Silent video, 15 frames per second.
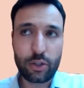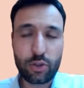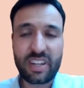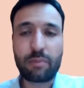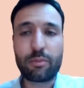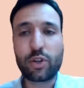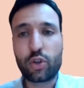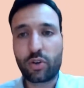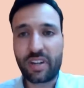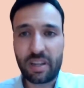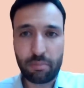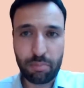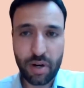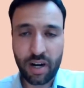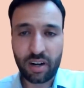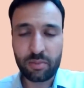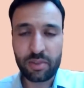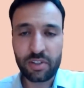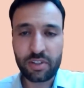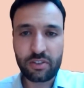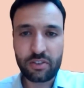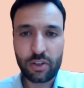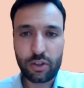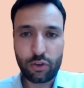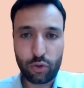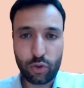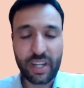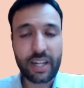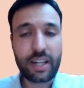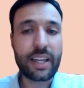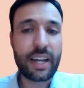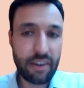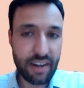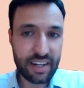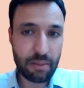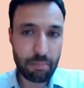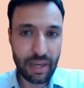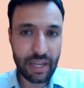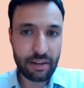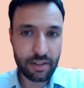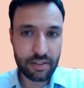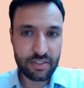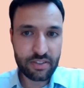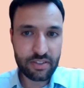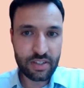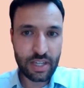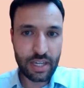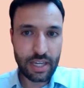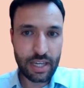use their majority in parliament to declare independence.